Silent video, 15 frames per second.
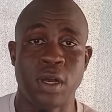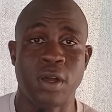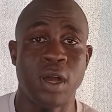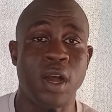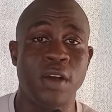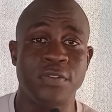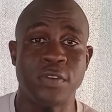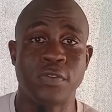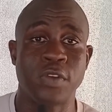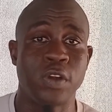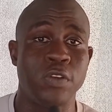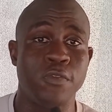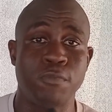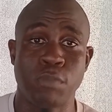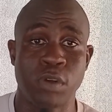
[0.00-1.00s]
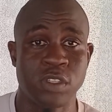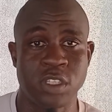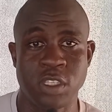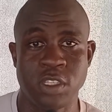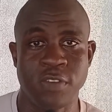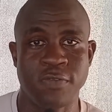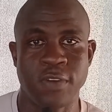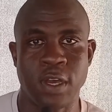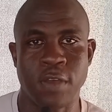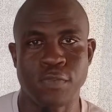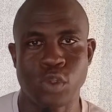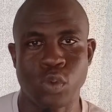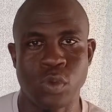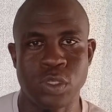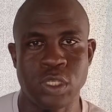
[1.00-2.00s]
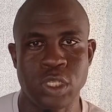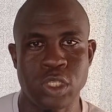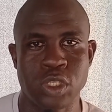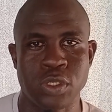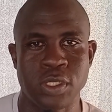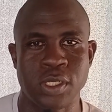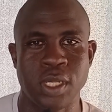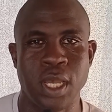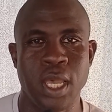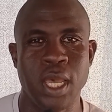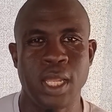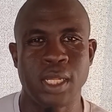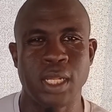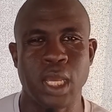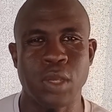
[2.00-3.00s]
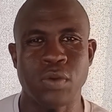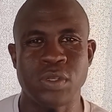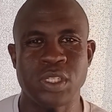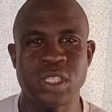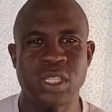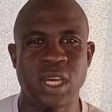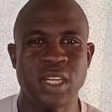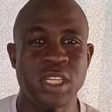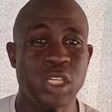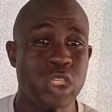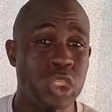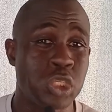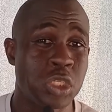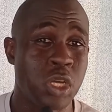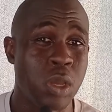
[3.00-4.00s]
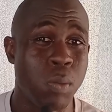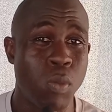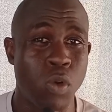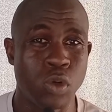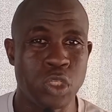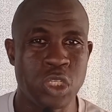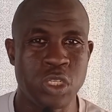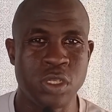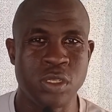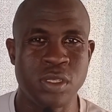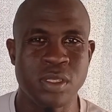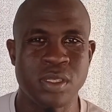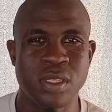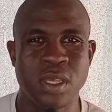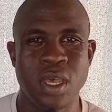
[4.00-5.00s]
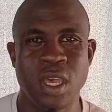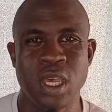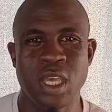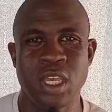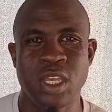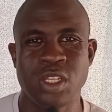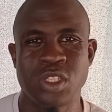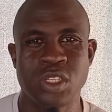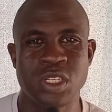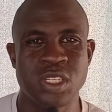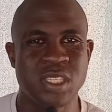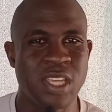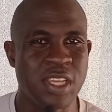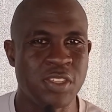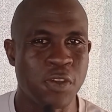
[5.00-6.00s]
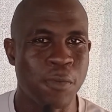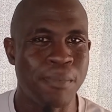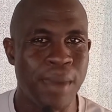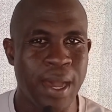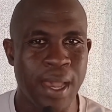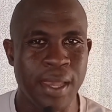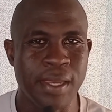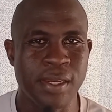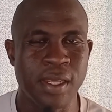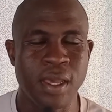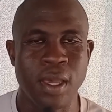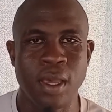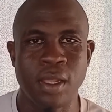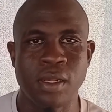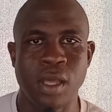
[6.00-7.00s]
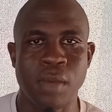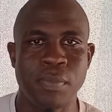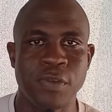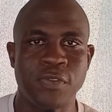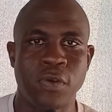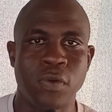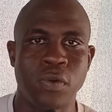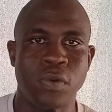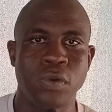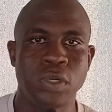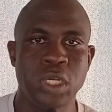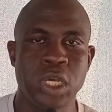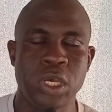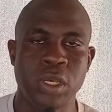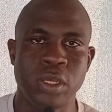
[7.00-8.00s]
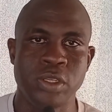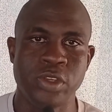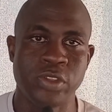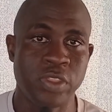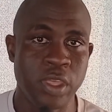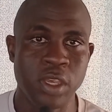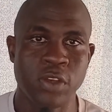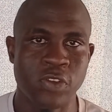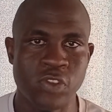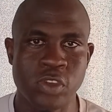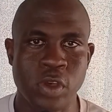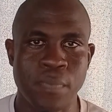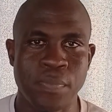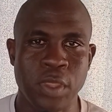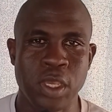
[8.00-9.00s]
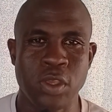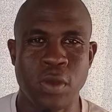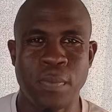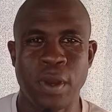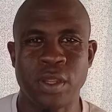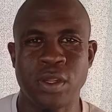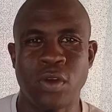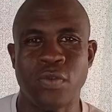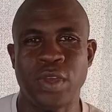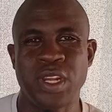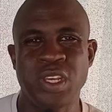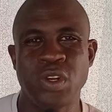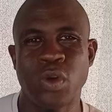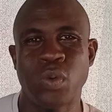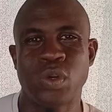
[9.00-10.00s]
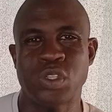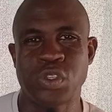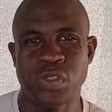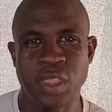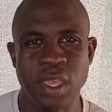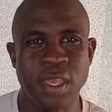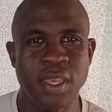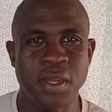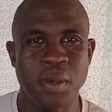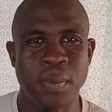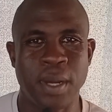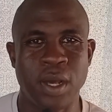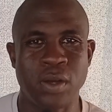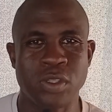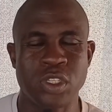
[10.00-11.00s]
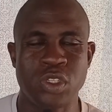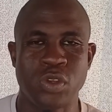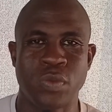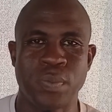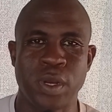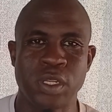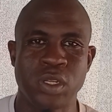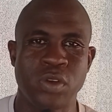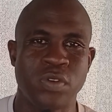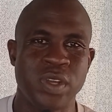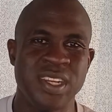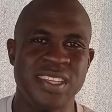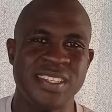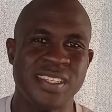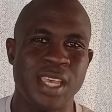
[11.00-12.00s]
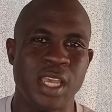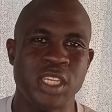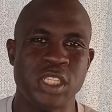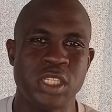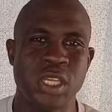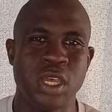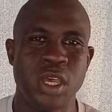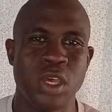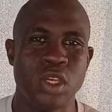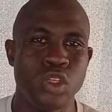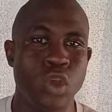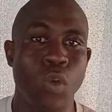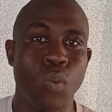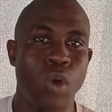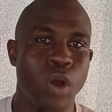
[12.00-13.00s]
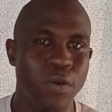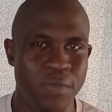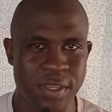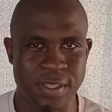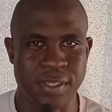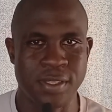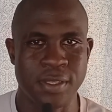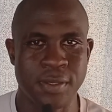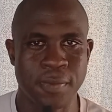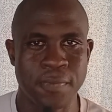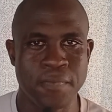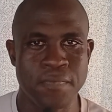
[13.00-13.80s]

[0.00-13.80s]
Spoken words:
have a very positive vibe towards each other, like understanding each other emotions, each other's state of mind. Like before you think of something, your partner already know what you're thinking about. Your partner already sensed your worries.